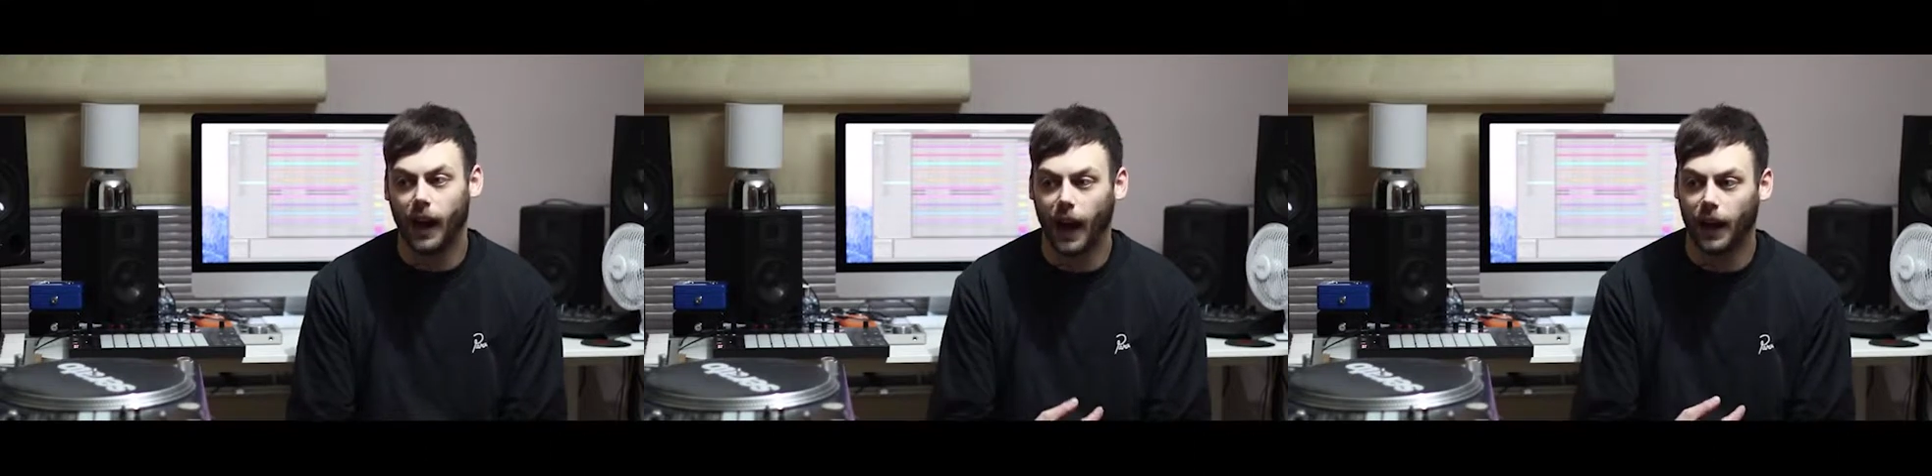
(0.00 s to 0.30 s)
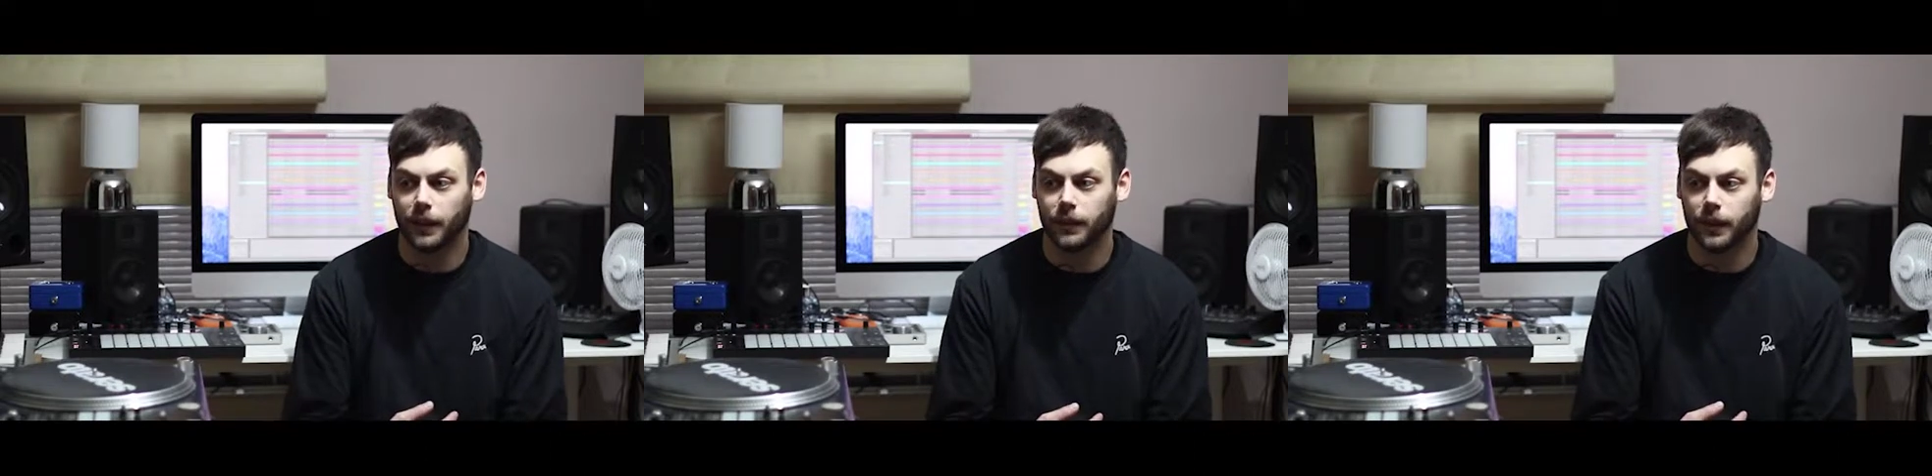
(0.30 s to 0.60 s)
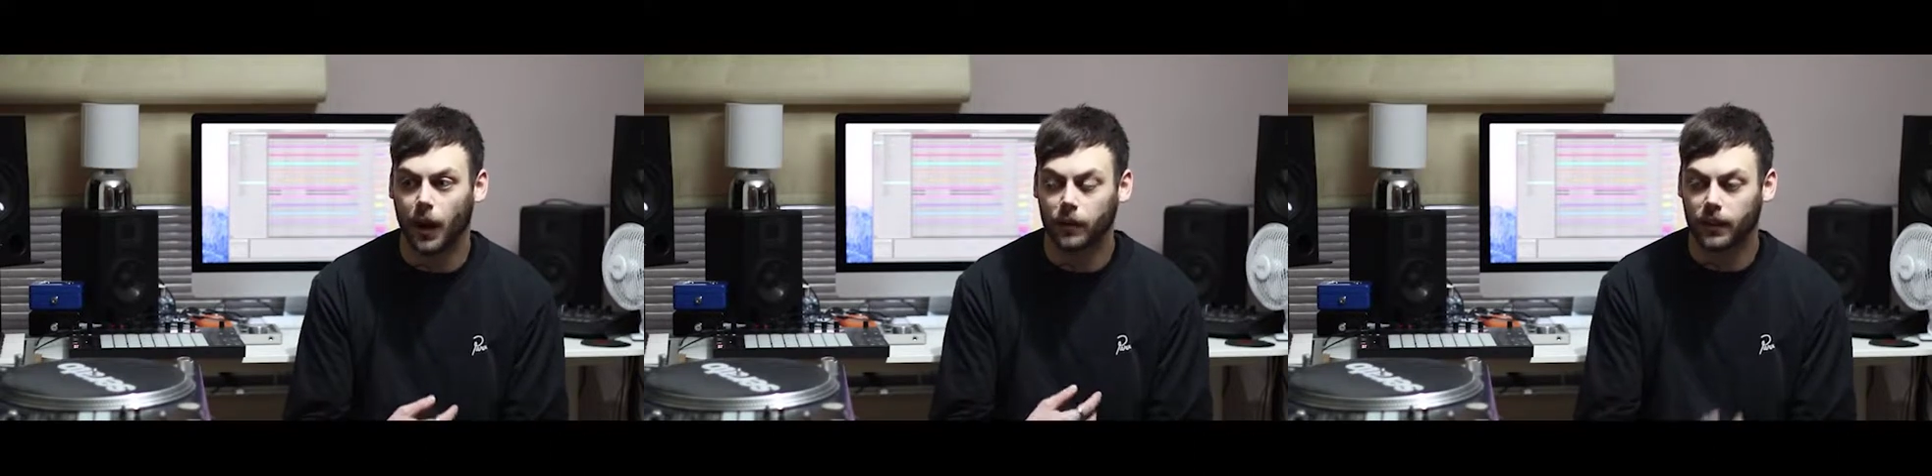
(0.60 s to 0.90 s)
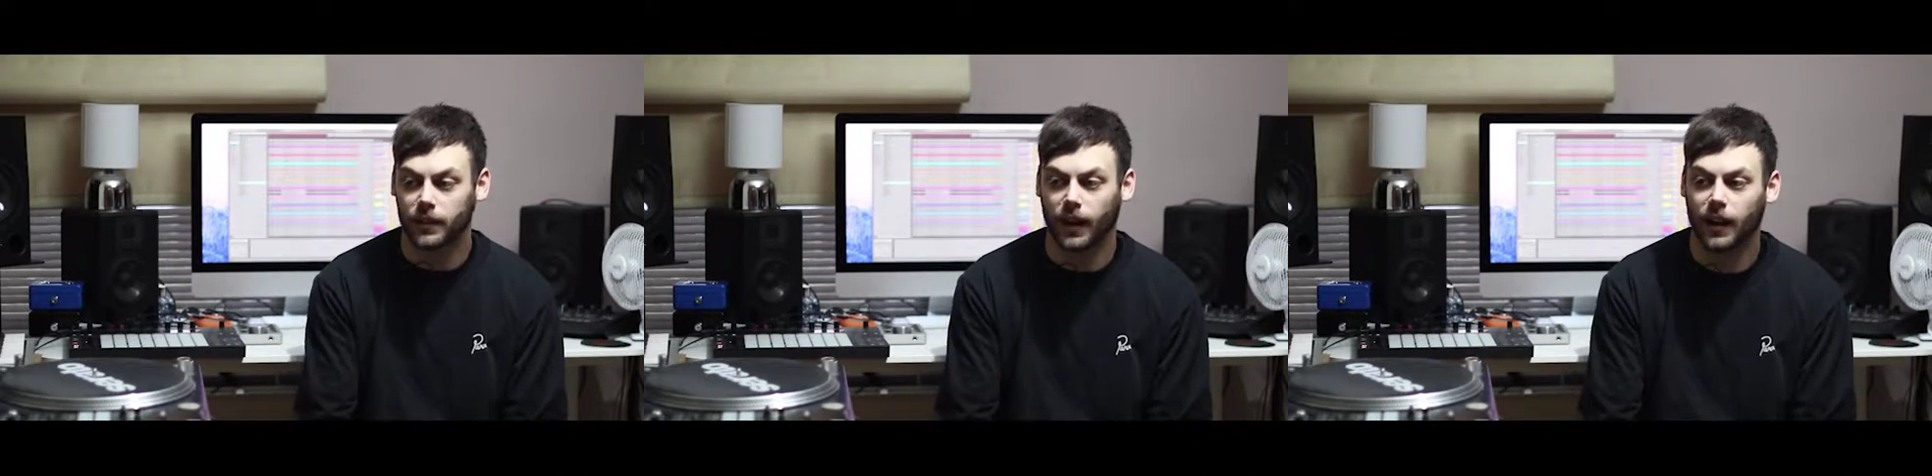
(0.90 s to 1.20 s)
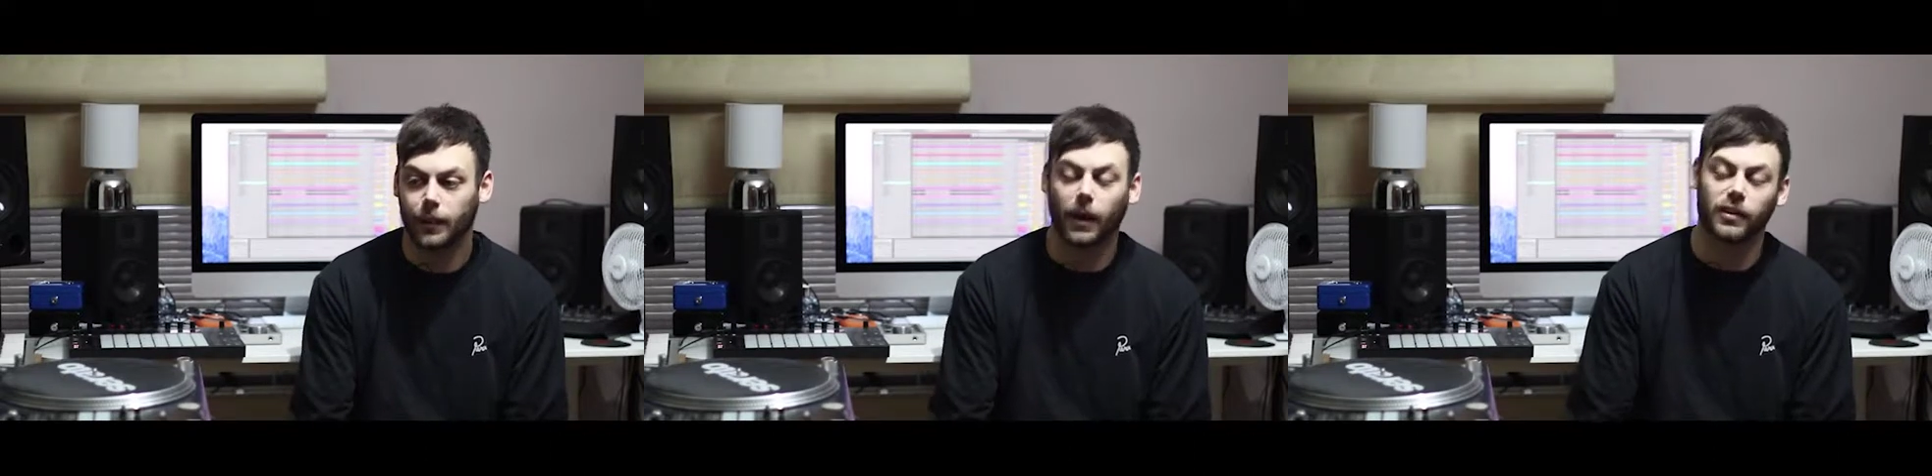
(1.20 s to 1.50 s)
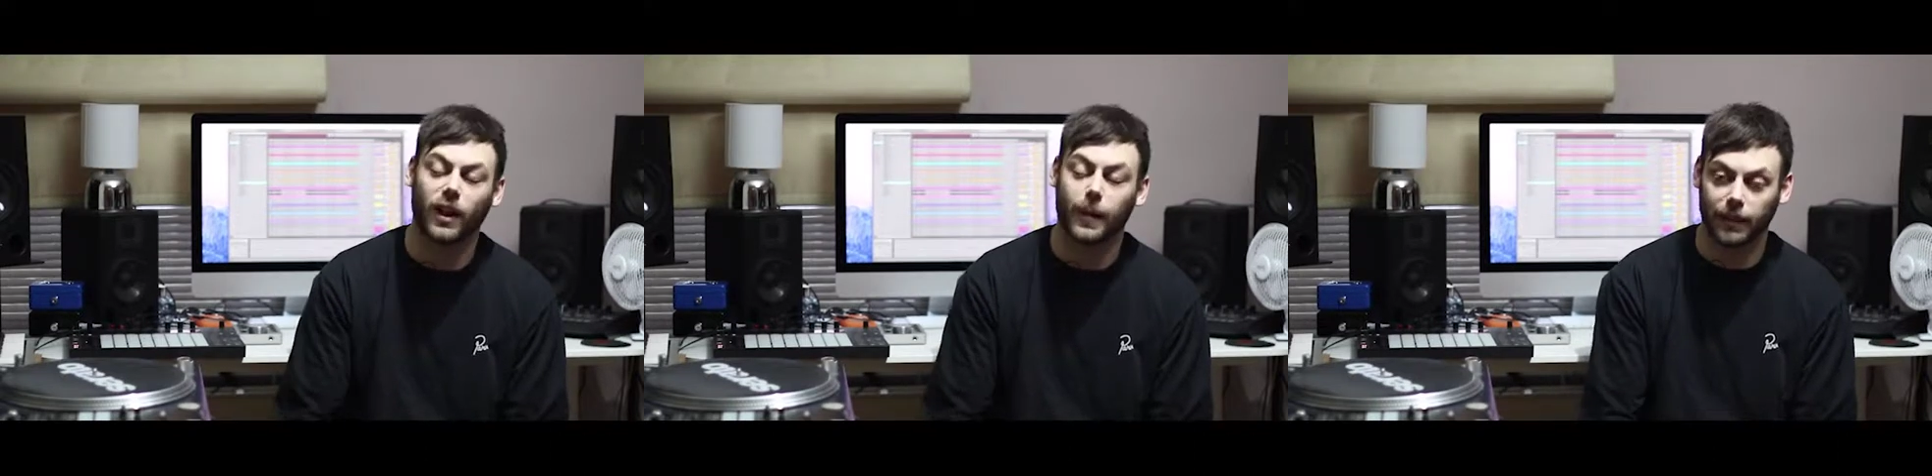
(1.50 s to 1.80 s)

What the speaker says: And over time I started